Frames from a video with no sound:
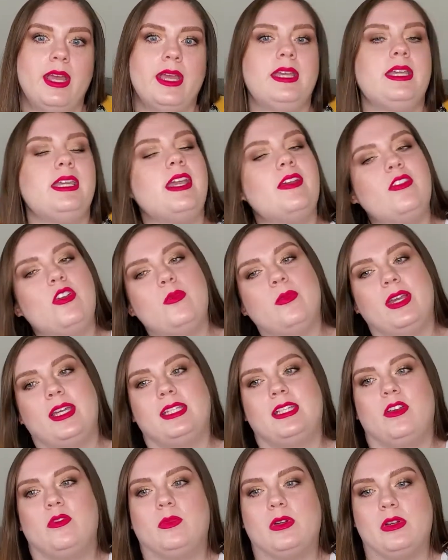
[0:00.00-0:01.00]
giving
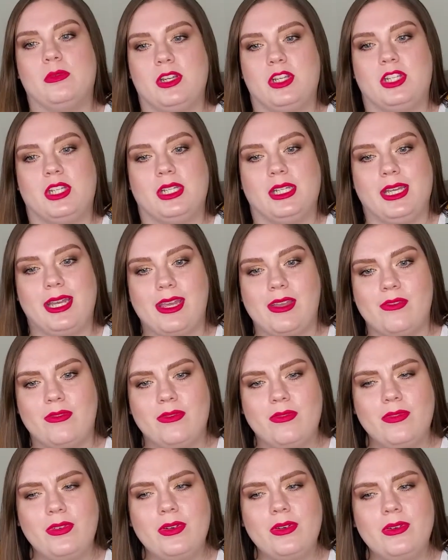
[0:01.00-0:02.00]
myself permission to eat
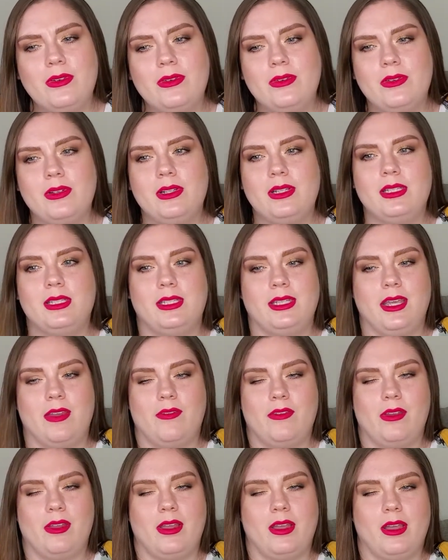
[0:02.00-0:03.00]
foods,
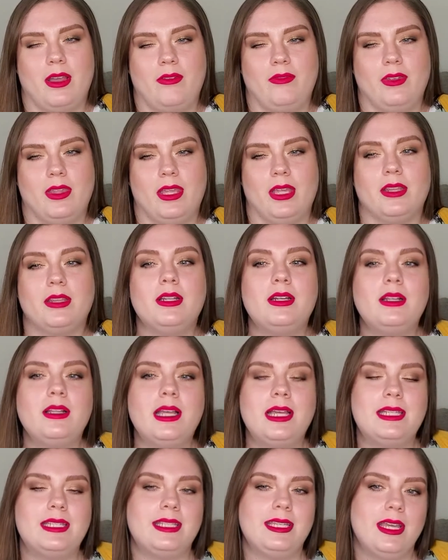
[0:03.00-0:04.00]
feeling a little
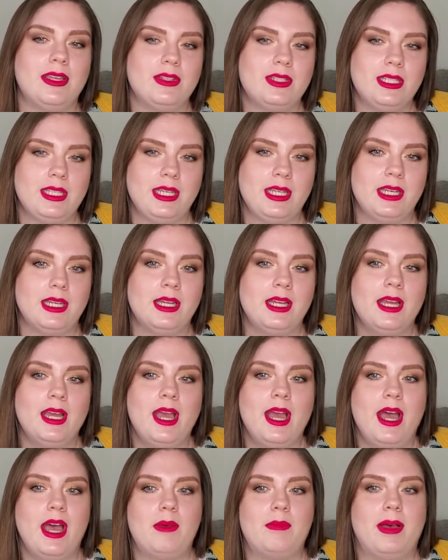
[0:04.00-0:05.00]
less guilty
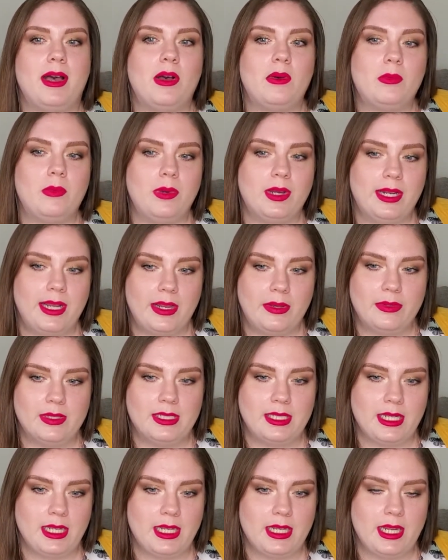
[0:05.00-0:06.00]
about what I was
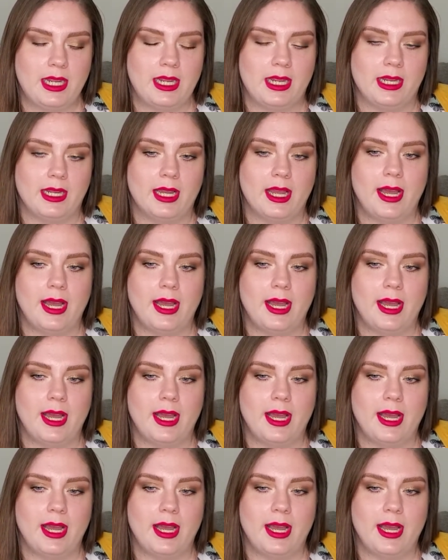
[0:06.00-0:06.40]
eating.